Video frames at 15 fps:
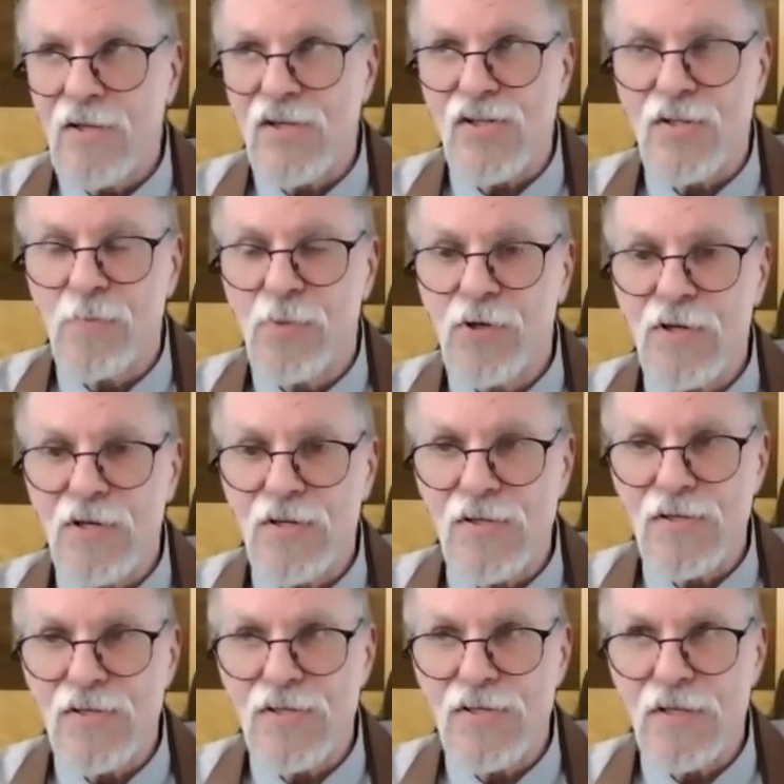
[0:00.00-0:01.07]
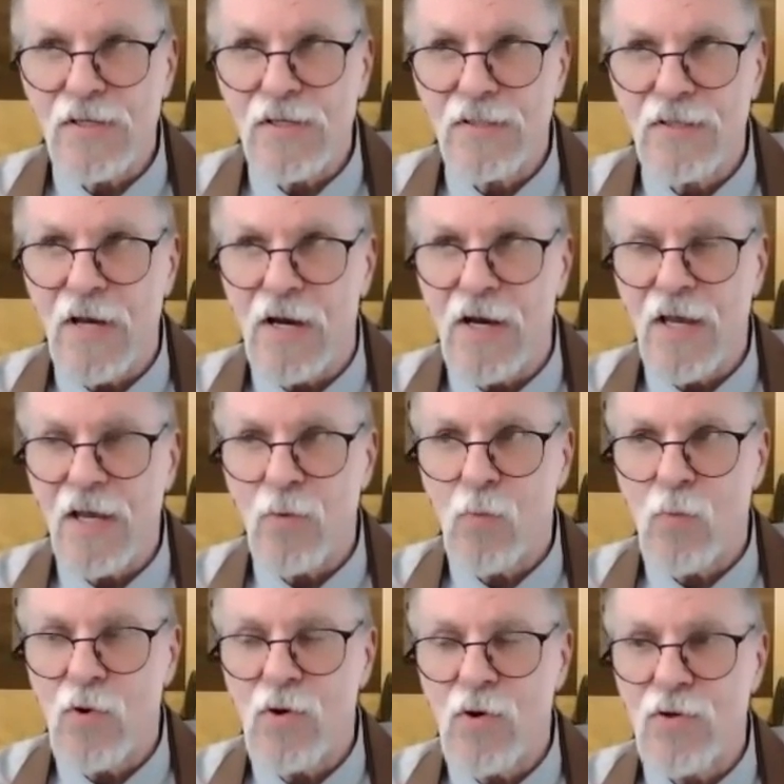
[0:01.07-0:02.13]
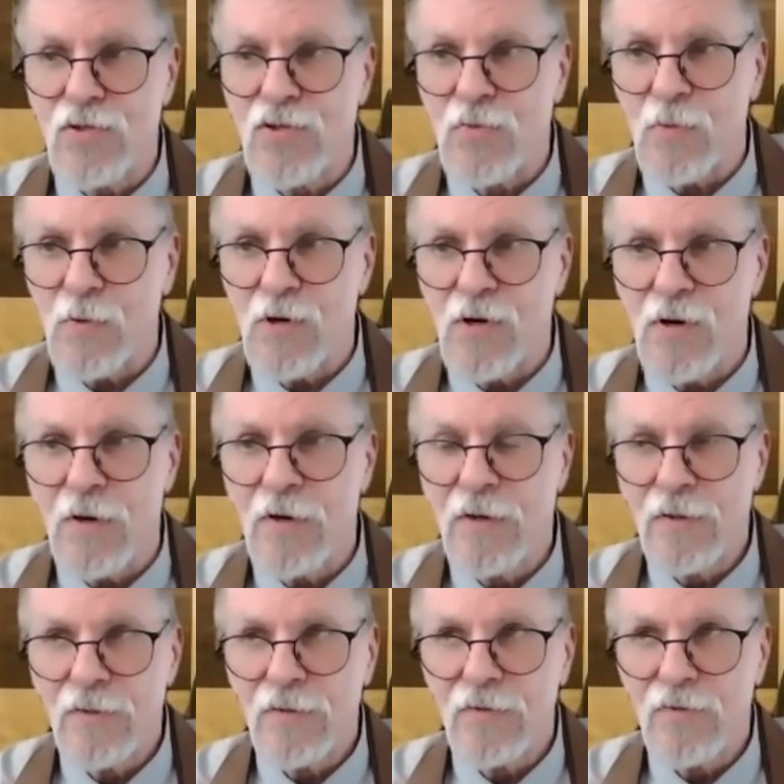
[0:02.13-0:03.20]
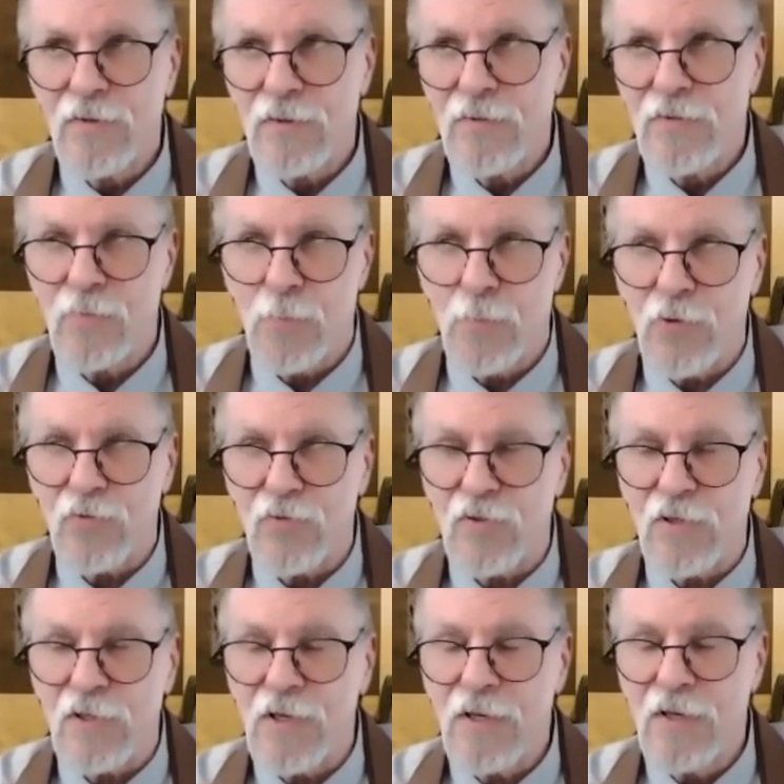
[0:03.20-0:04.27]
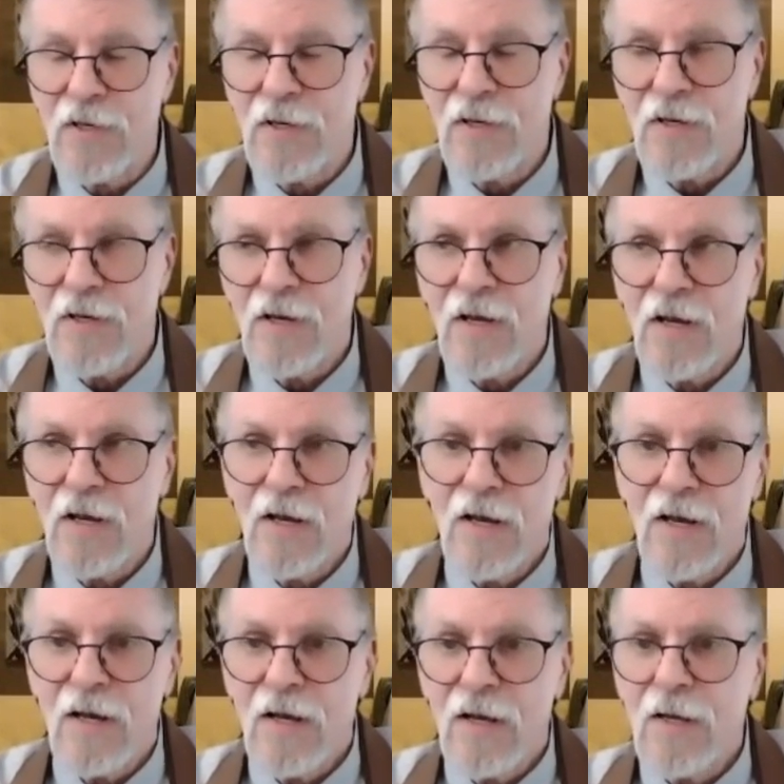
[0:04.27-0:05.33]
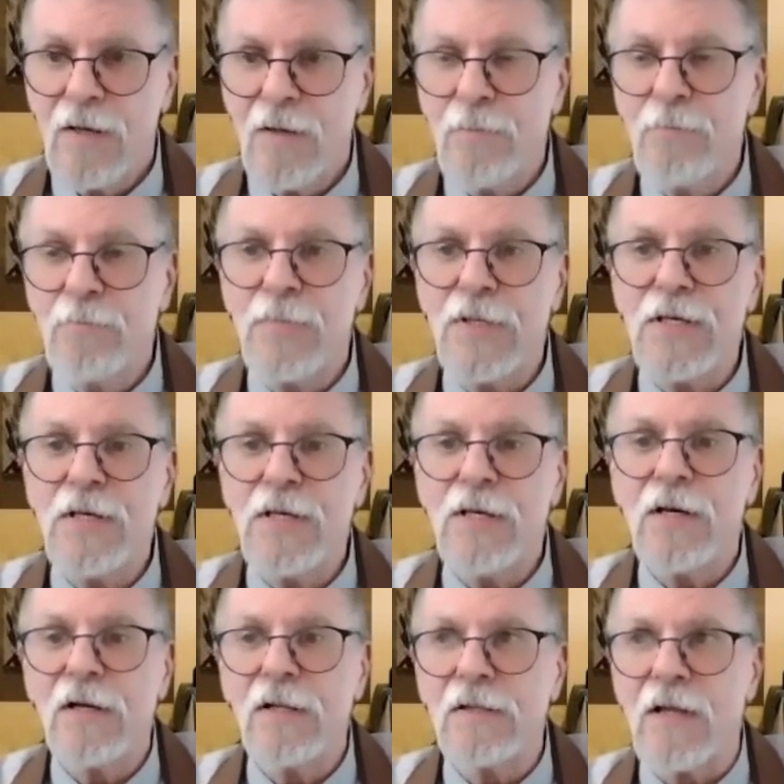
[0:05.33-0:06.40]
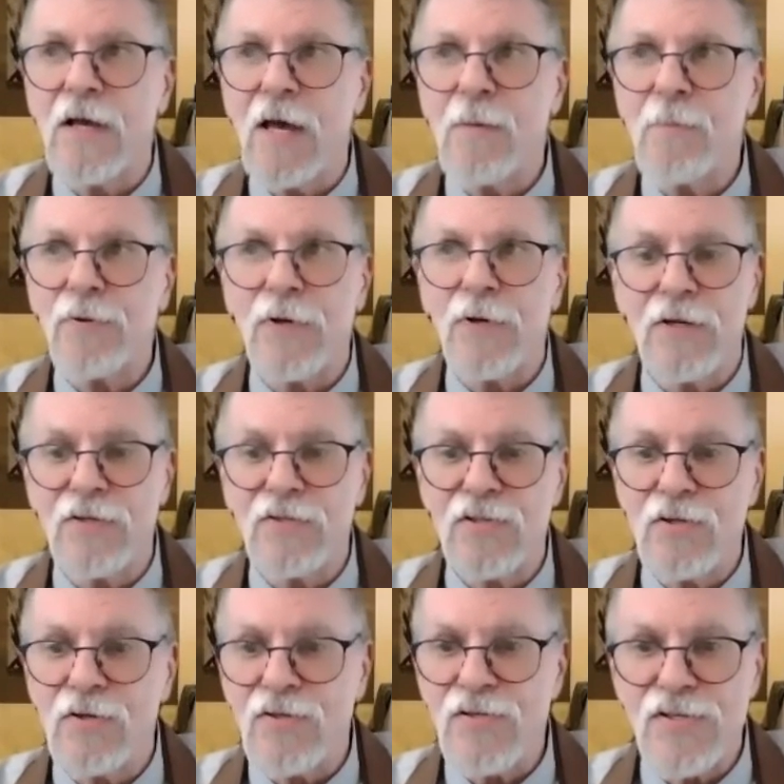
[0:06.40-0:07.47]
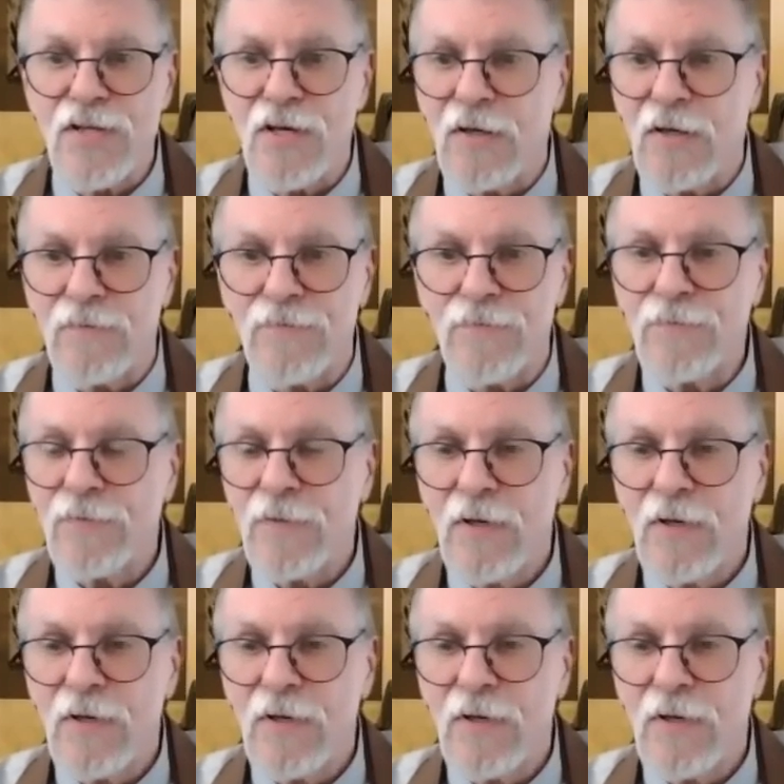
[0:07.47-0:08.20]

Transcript: as the Buddha's dying words were, supposedly, be a lamp unto yourself.